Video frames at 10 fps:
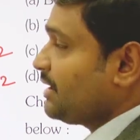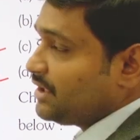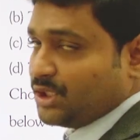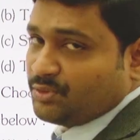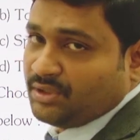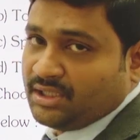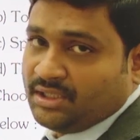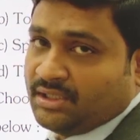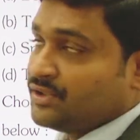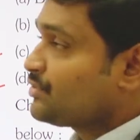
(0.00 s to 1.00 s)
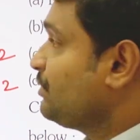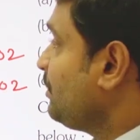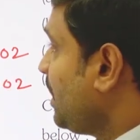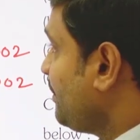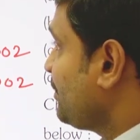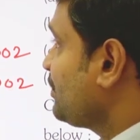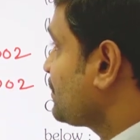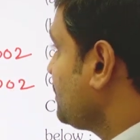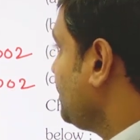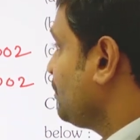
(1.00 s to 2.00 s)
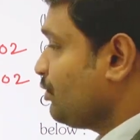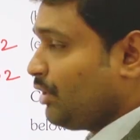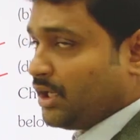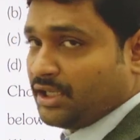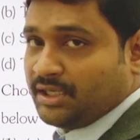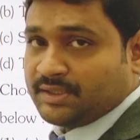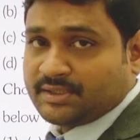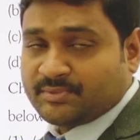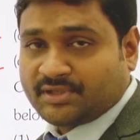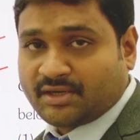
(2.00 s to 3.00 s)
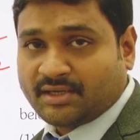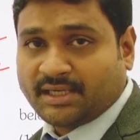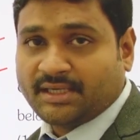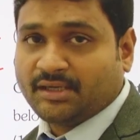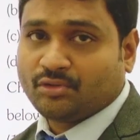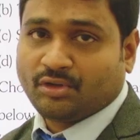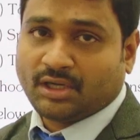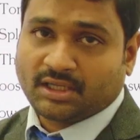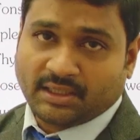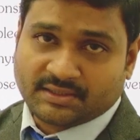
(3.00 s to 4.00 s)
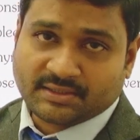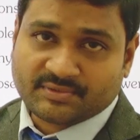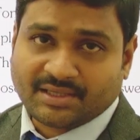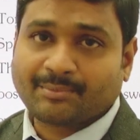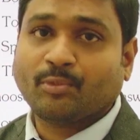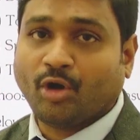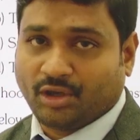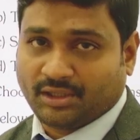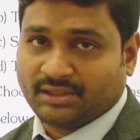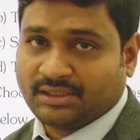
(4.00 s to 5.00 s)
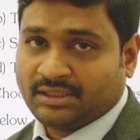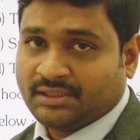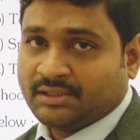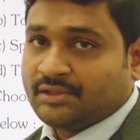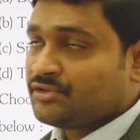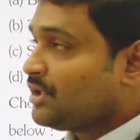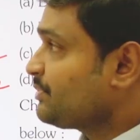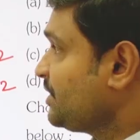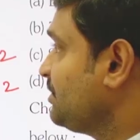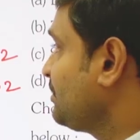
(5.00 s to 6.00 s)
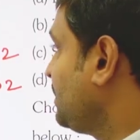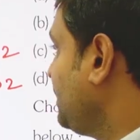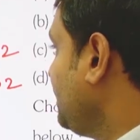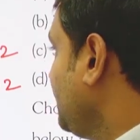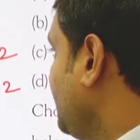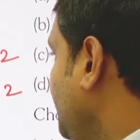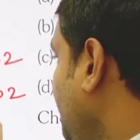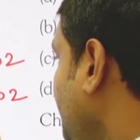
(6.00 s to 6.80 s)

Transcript: equal. So obviously no organisms are died, no organisms are born. So absolutely here